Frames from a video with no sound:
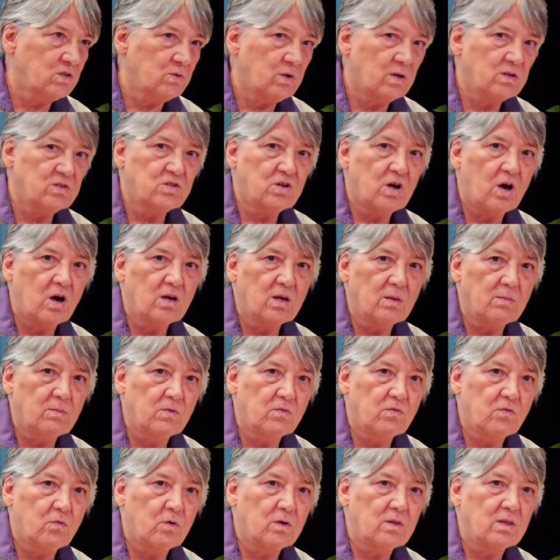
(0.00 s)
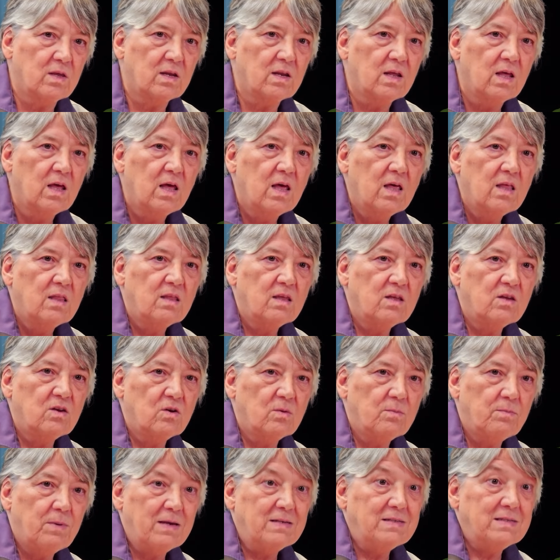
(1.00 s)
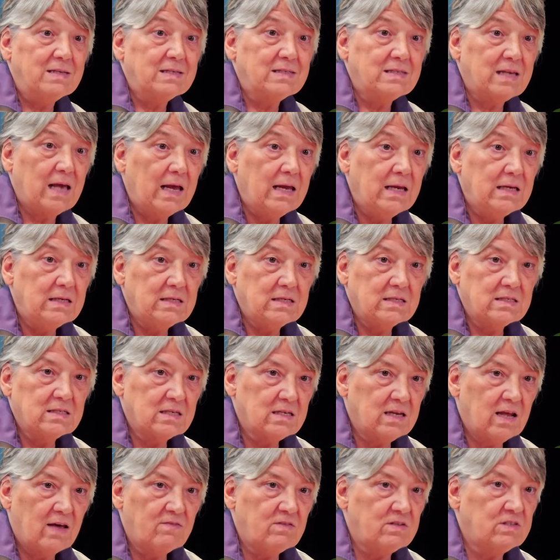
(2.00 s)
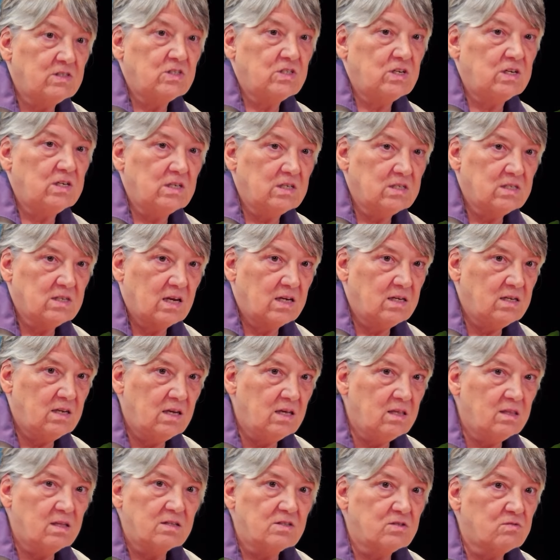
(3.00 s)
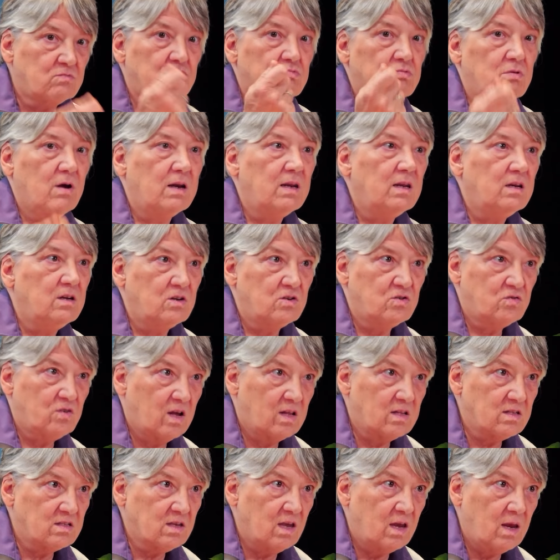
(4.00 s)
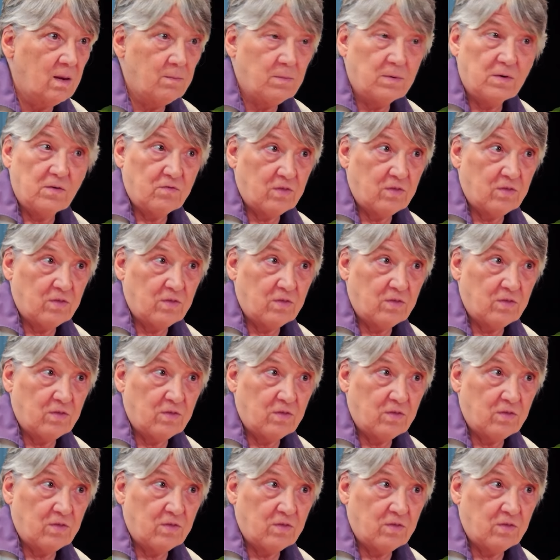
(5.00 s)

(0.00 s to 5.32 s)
So, and I was talking before that your basic scientist can have this genius idea that's ready to translate,